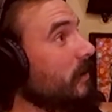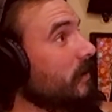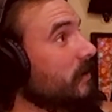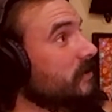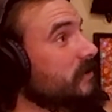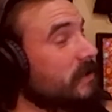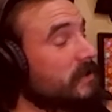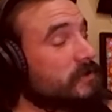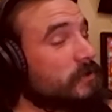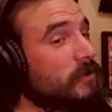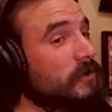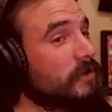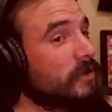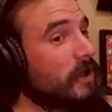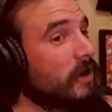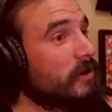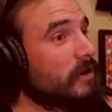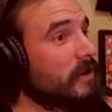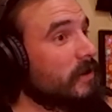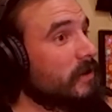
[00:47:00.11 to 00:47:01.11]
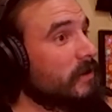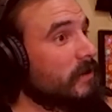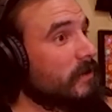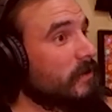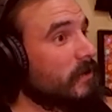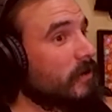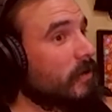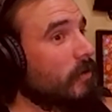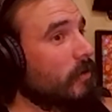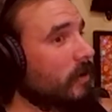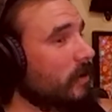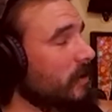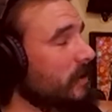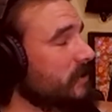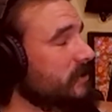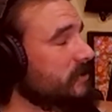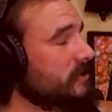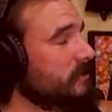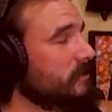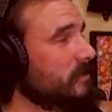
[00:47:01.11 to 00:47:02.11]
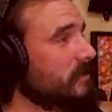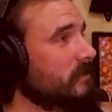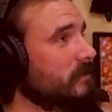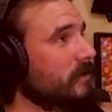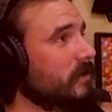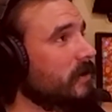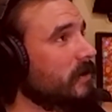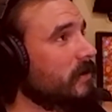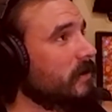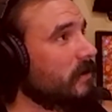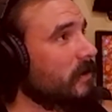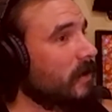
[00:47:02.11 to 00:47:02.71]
It's worth noting the correlation between